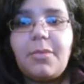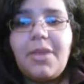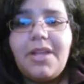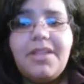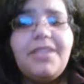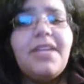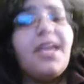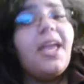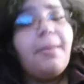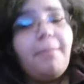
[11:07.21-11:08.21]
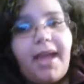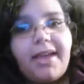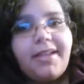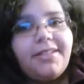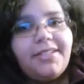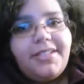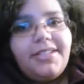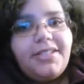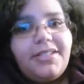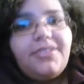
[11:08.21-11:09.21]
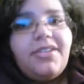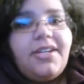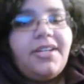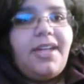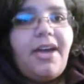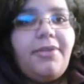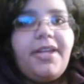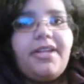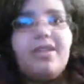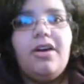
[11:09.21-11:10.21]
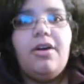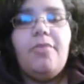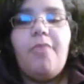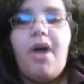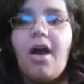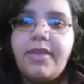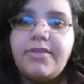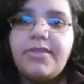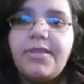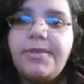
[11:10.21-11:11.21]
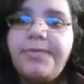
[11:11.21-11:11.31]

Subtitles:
at least they came back and they didn't shut it down like Oz,